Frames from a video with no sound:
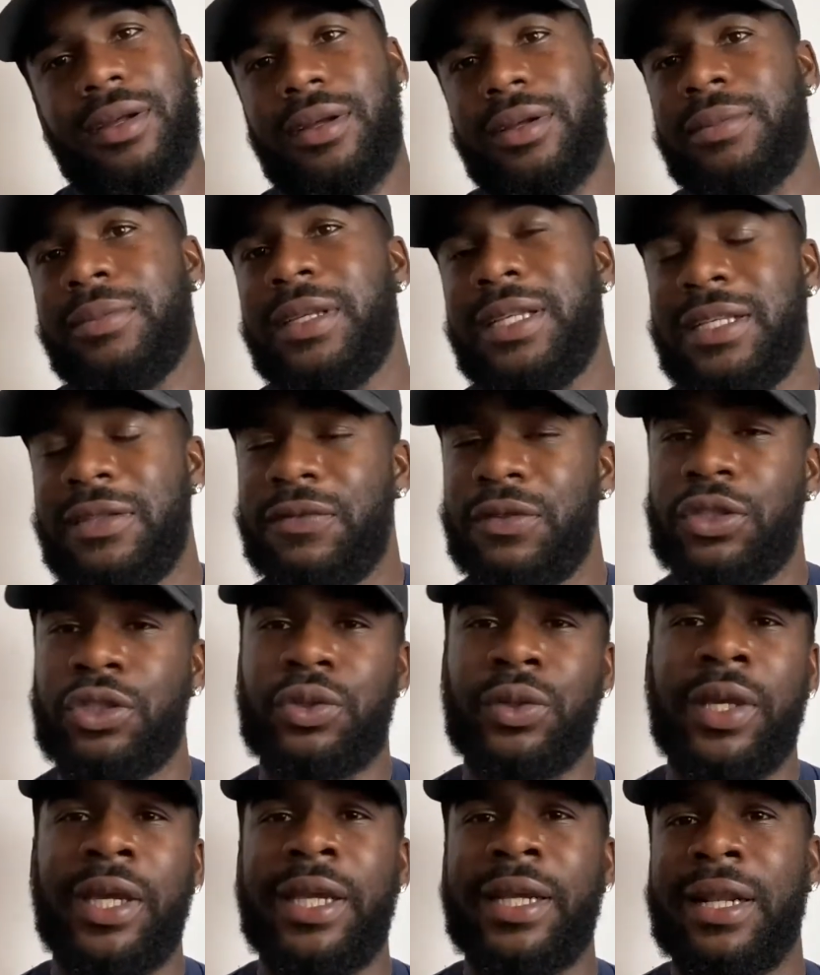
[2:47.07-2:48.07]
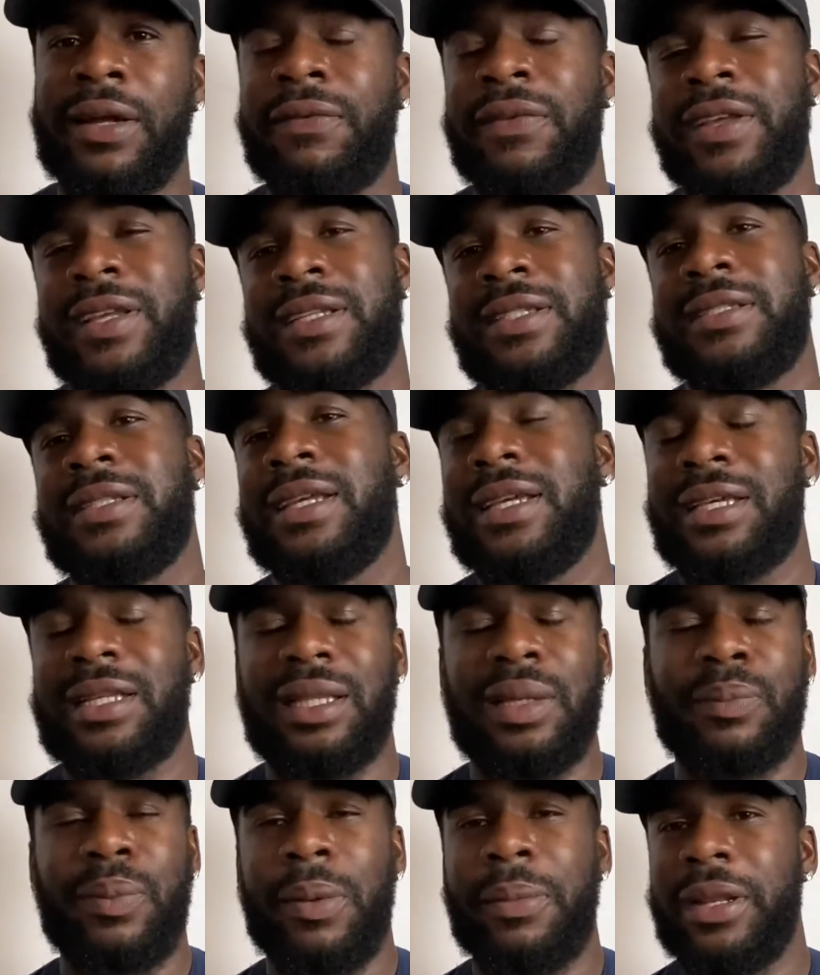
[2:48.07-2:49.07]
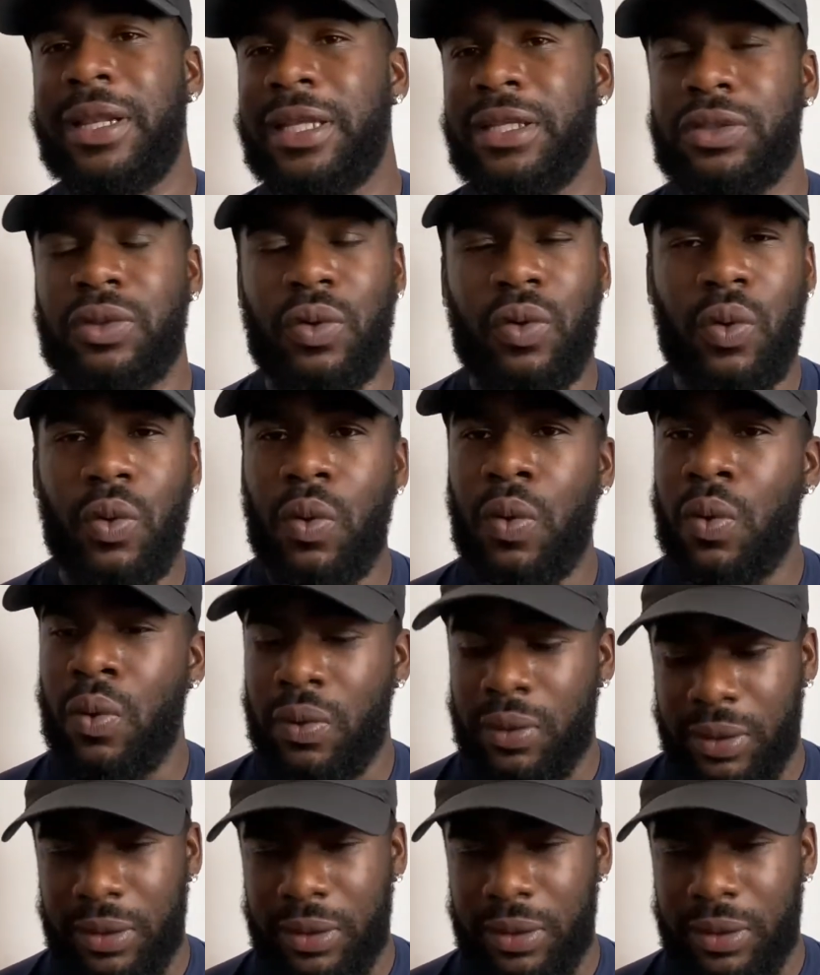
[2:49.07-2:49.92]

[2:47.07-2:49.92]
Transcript: he's frustrated. I think he's taking the Premier League to court.